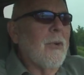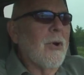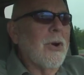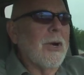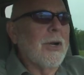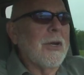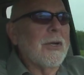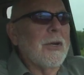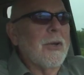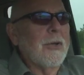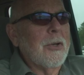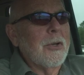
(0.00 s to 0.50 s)

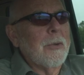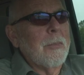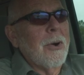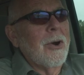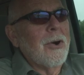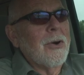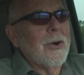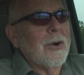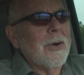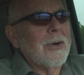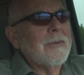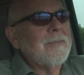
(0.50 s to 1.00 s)
working on the
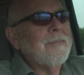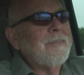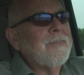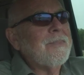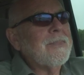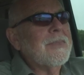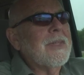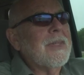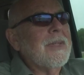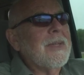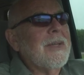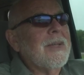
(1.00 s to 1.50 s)
barn.
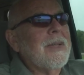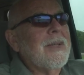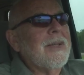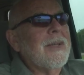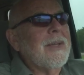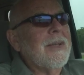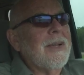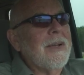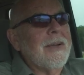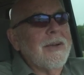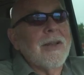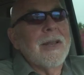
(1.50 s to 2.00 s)

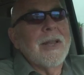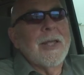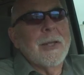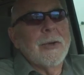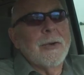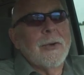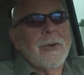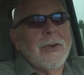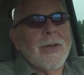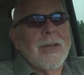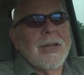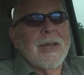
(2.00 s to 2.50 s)
Have
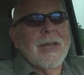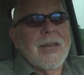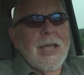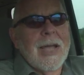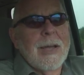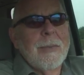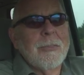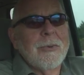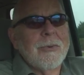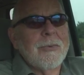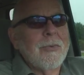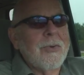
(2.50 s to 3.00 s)
literally
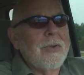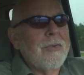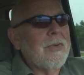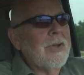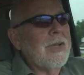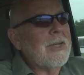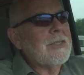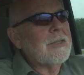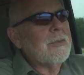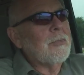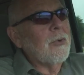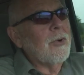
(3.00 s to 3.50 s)
dampened. We've
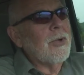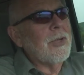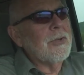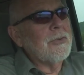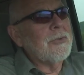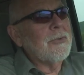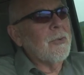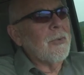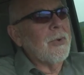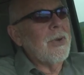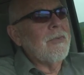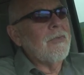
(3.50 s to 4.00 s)
had some
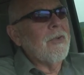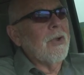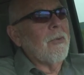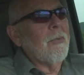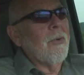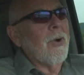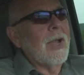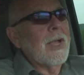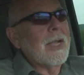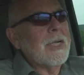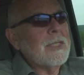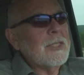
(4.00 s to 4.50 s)
real terrific
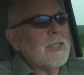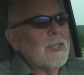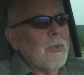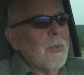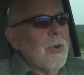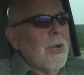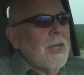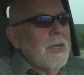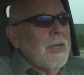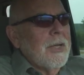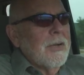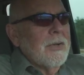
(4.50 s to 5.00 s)
rains
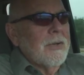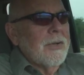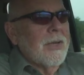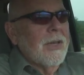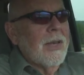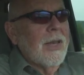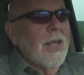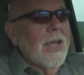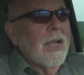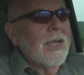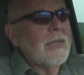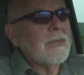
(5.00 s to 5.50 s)
around here in
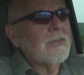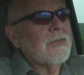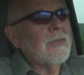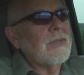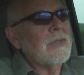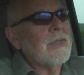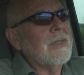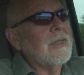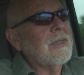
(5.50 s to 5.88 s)
the last